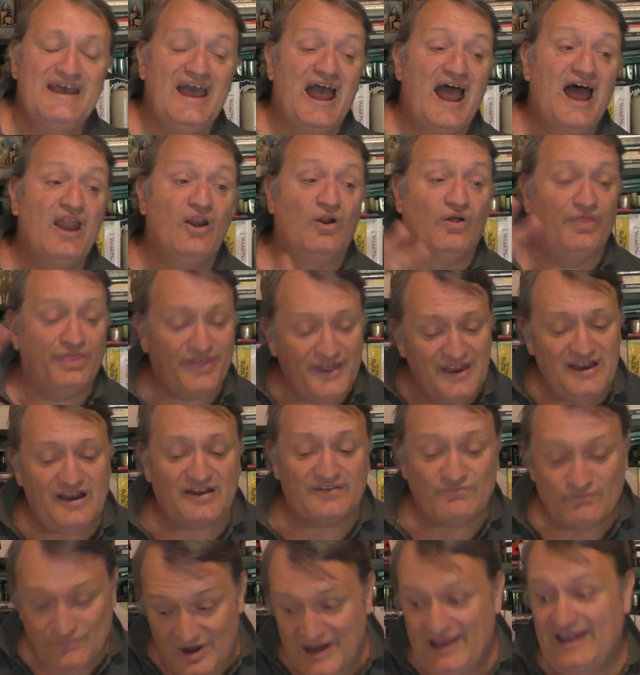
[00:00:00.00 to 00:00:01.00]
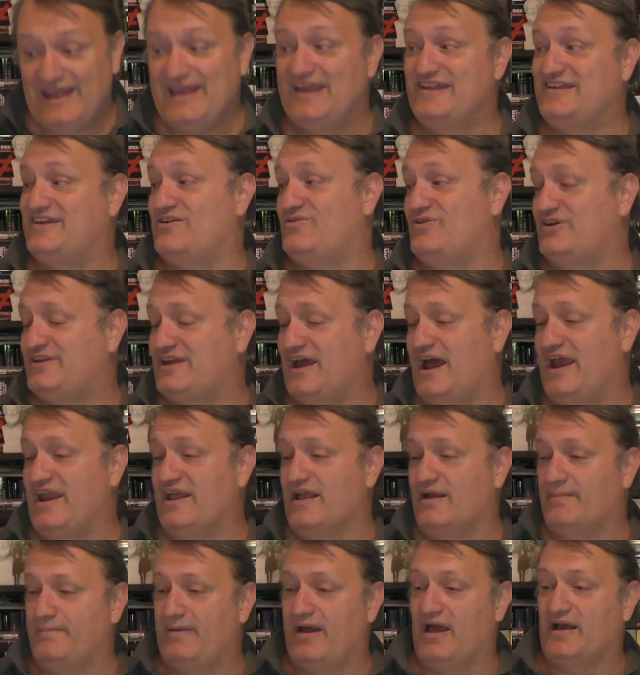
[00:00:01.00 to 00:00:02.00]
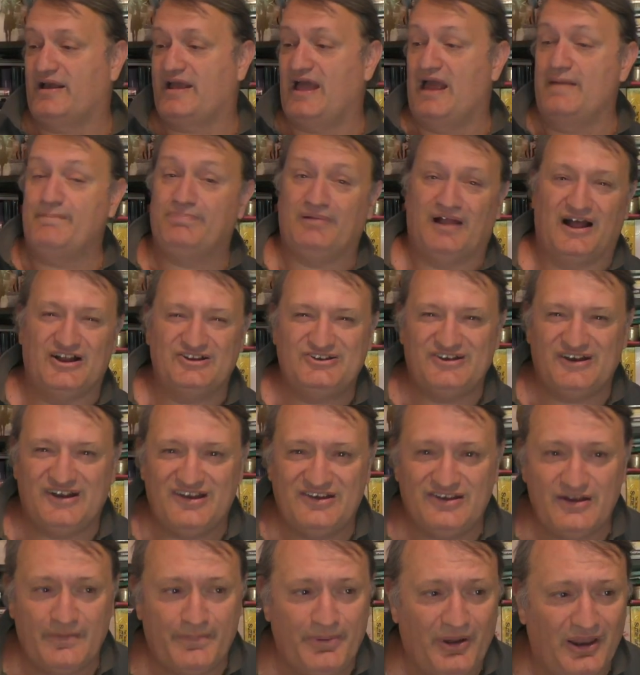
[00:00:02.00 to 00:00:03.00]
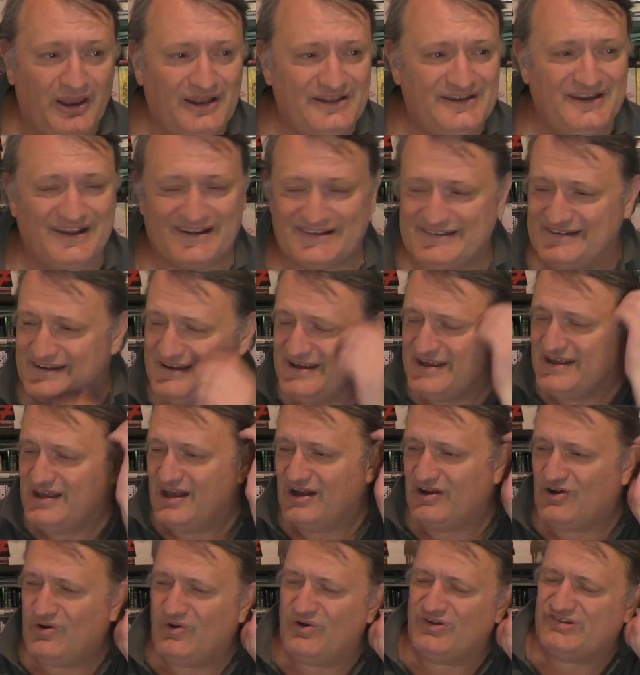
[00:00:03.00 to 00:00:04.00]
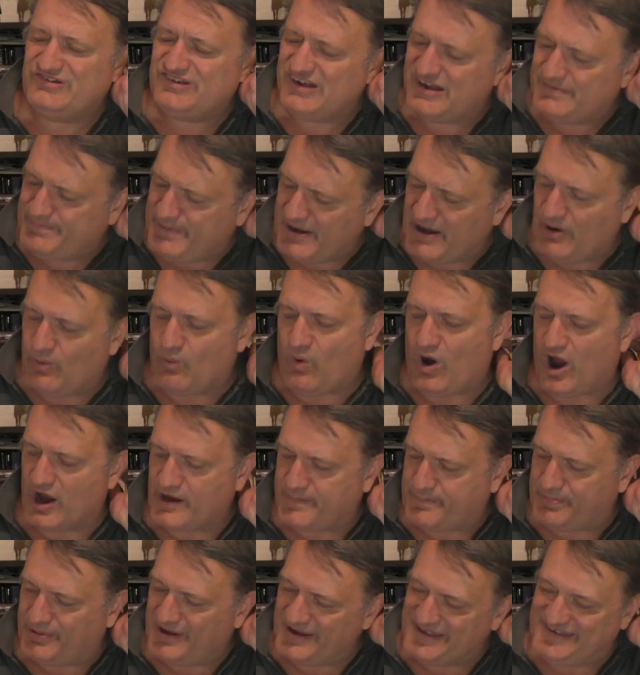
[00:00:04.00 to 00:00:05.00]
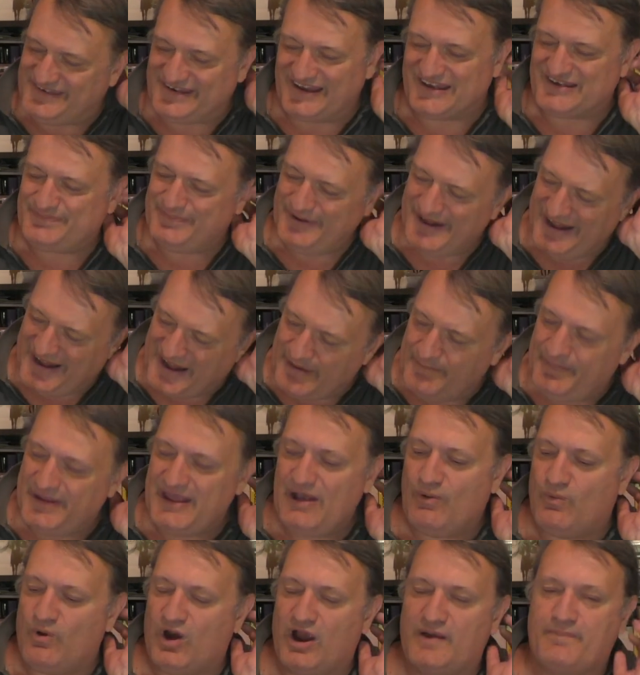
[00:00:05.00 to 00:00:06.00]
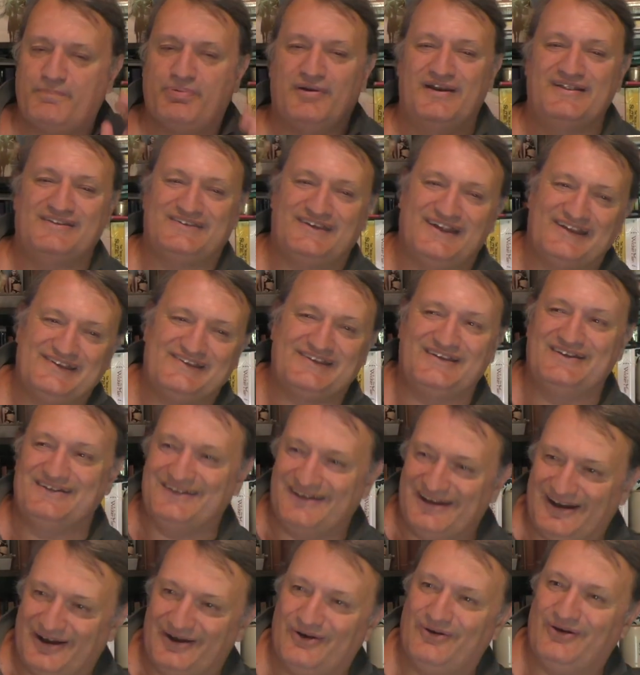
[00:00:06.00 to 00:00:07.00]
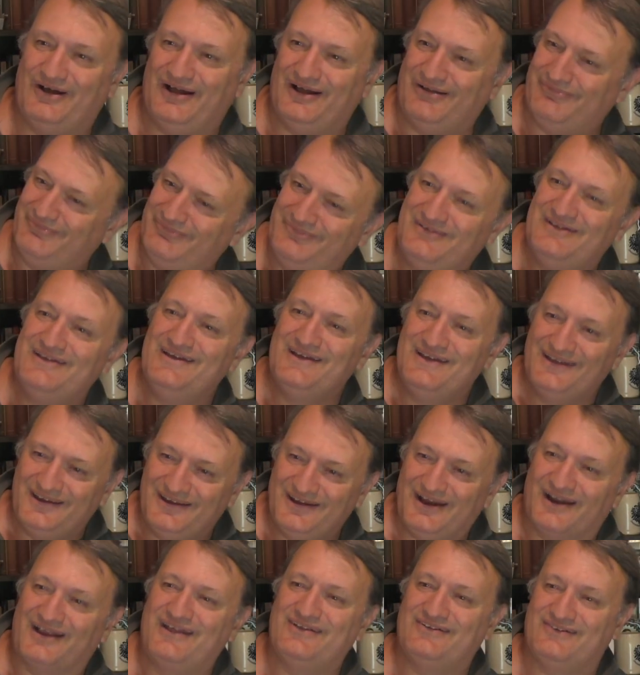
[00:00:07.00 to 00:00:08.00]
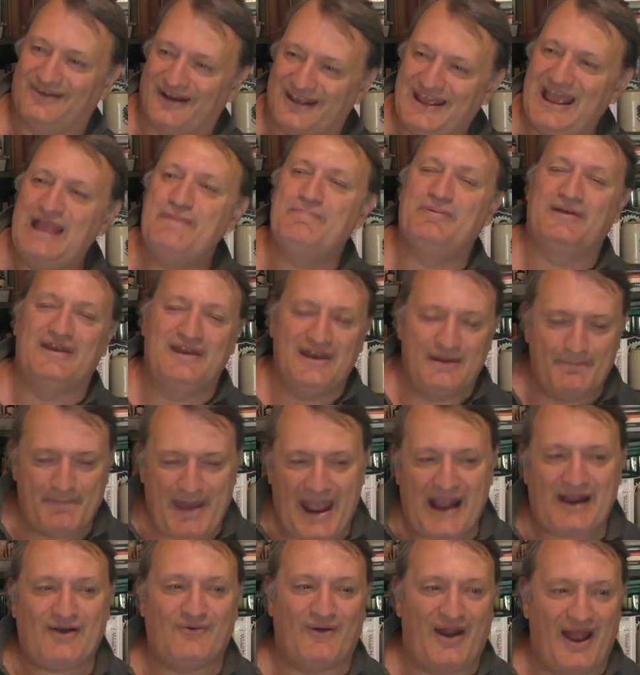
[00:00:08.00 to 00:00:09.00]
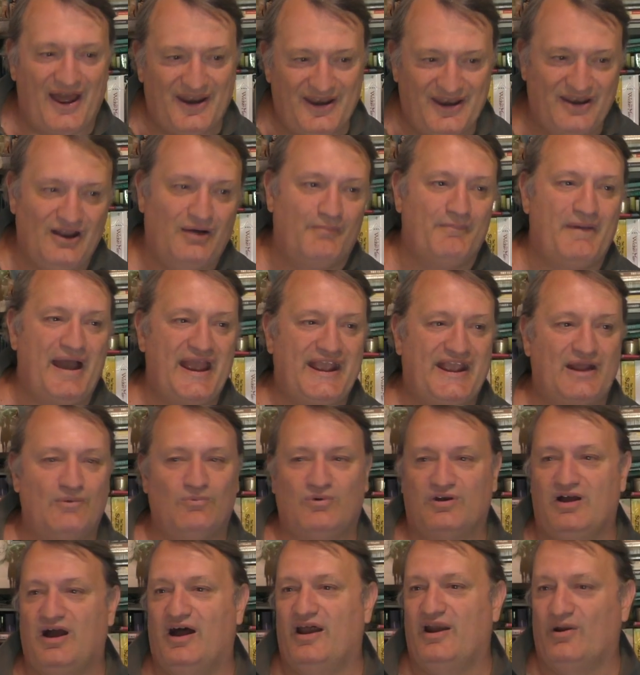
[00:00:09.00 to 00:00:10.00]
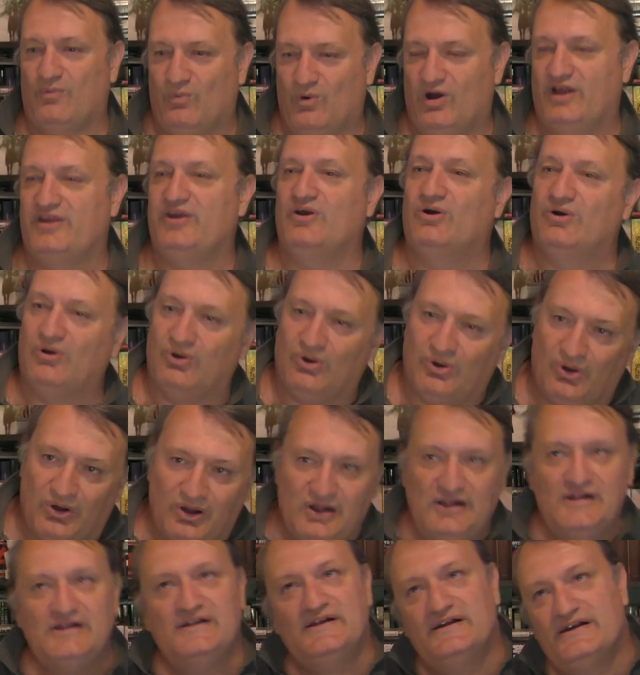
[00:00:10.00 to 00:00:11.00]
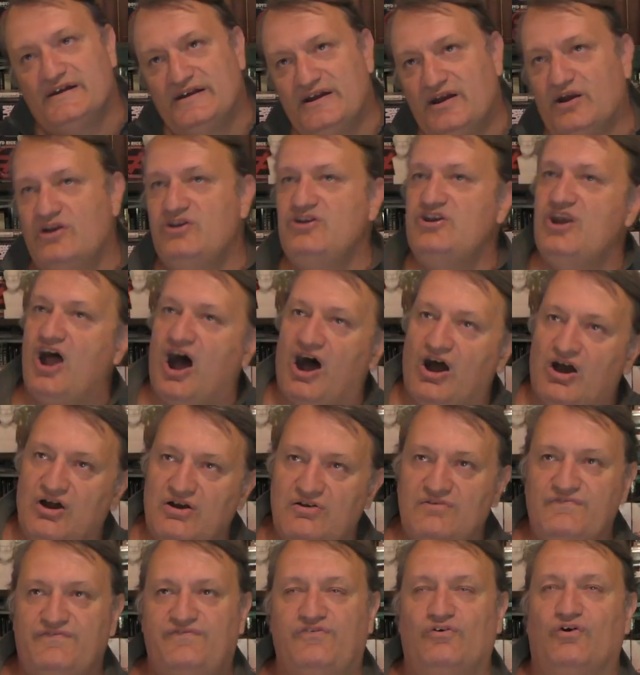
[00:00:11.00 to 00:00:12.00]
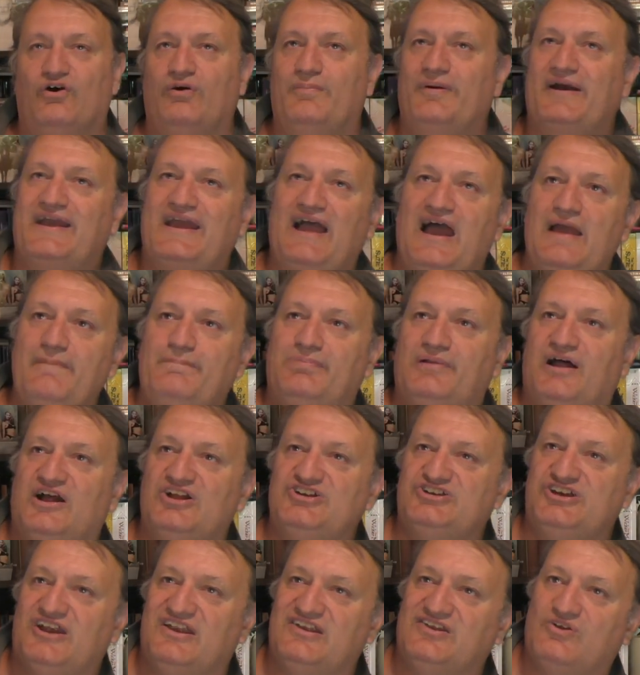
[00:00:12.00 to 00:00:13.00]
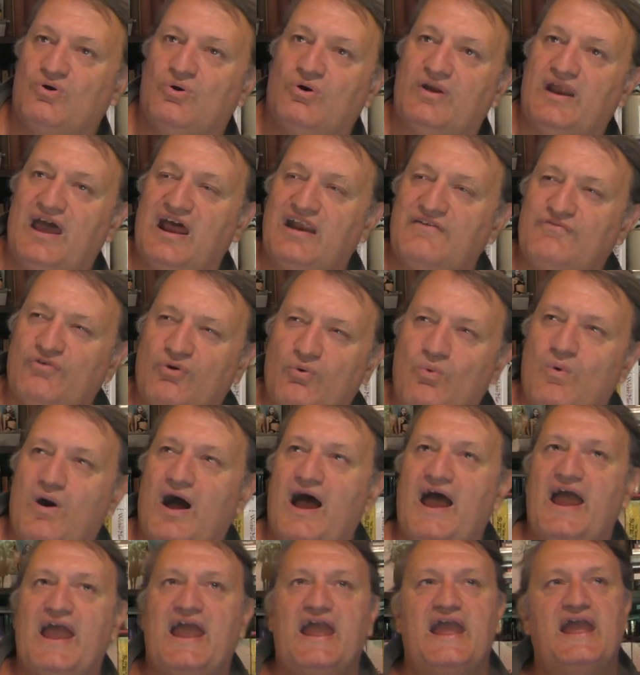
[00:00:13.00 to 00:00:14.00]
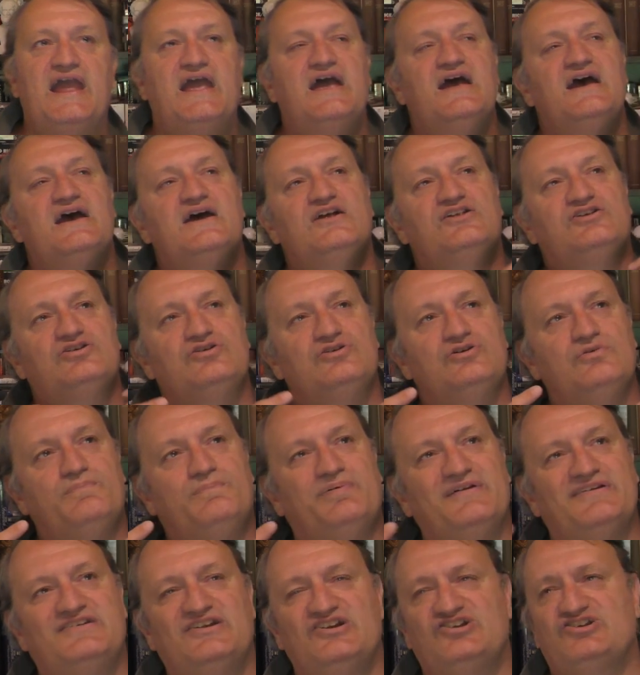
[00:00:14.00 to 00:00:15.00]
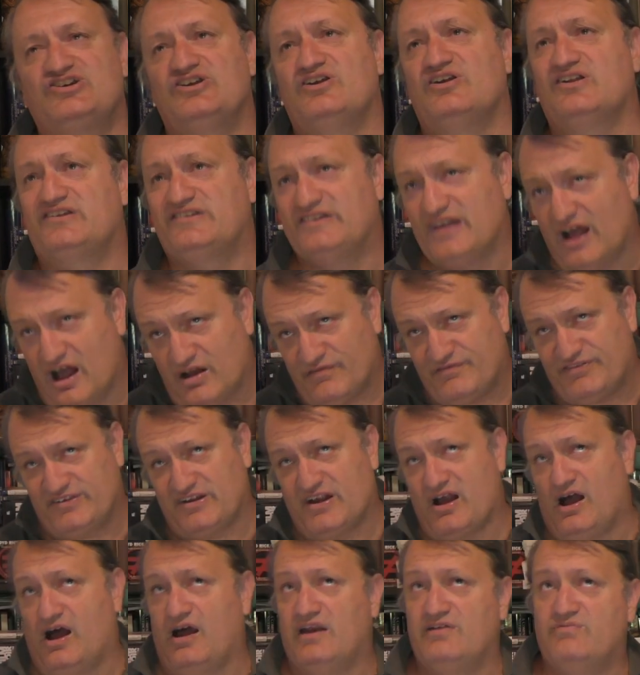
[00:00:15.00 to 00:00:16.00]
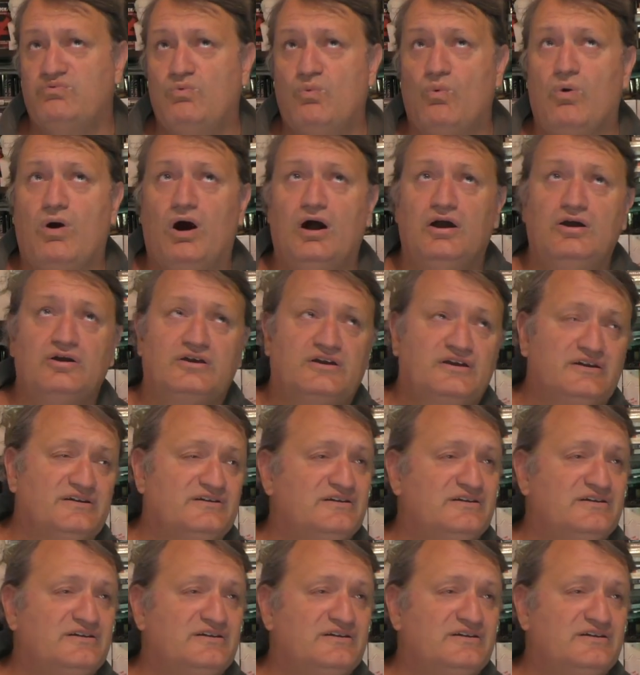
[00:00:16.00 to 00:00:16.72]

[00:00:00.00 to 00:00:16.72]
And the thing that really is irritating about Cate Blanchett is her politics. Of course, she's been a white princess, but you can be a white princess and you know, um, you know, sort of keep it in the background and not make it kind of what you're, you know, known for. But Cate Blanchett has gone out of her way to position herself as a kind of woke,